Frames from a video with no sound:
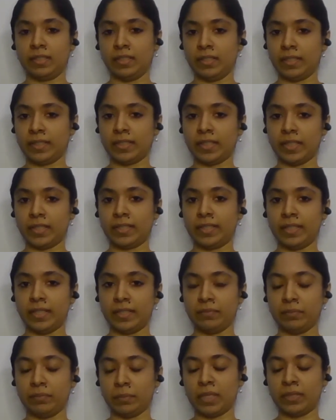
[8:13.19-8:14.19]
Like I
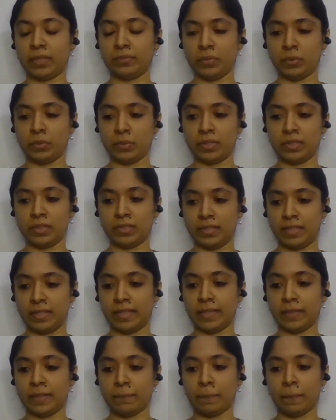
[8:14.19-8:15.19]
gave my focus
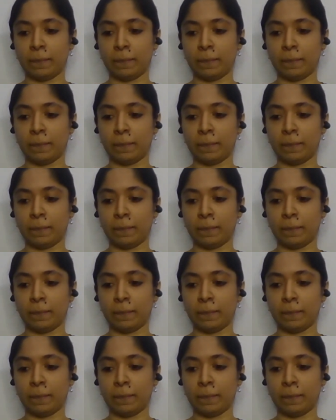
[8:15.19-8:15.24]
there.